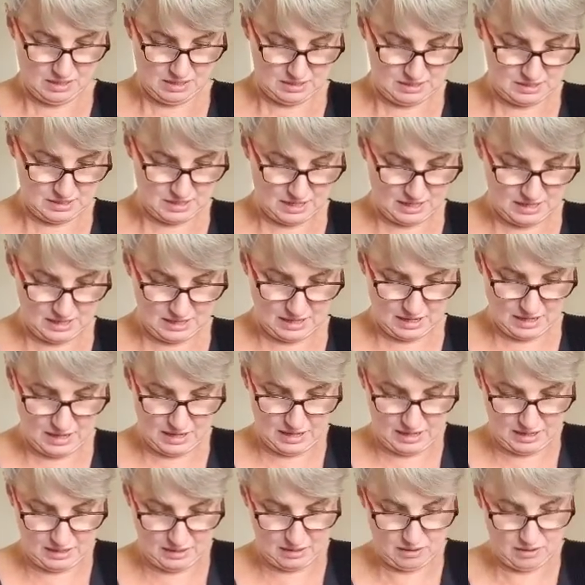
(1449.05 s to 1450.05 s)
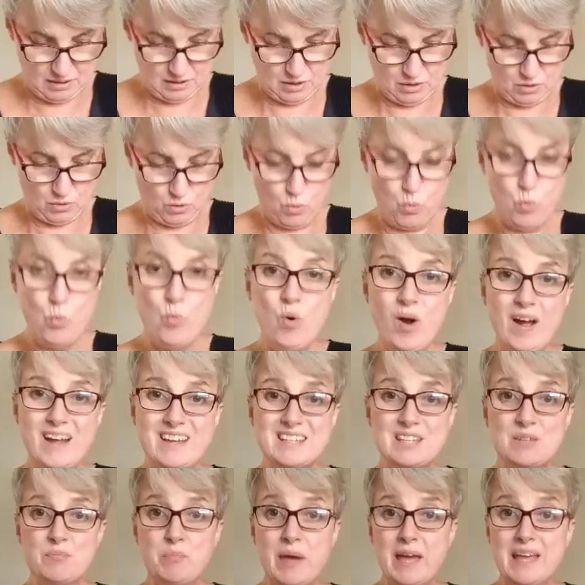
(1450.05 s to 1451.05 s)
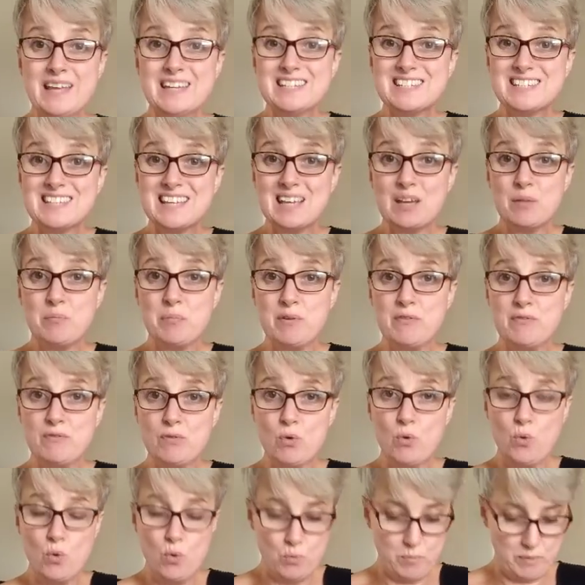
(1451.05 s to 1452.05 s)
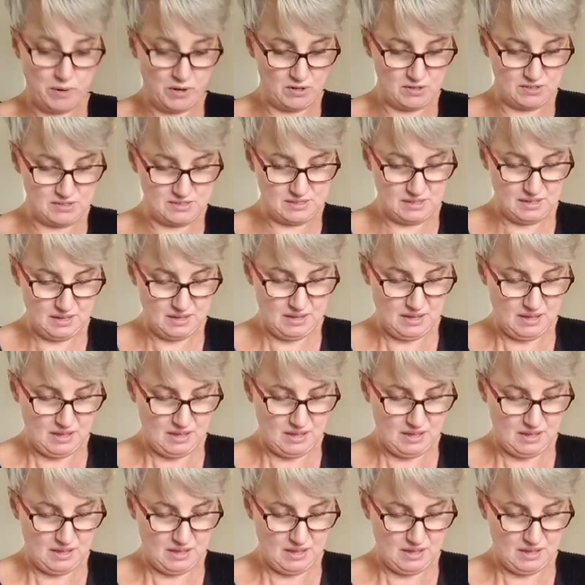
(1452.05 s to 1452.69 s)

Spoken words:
and take that in quite a bit before, because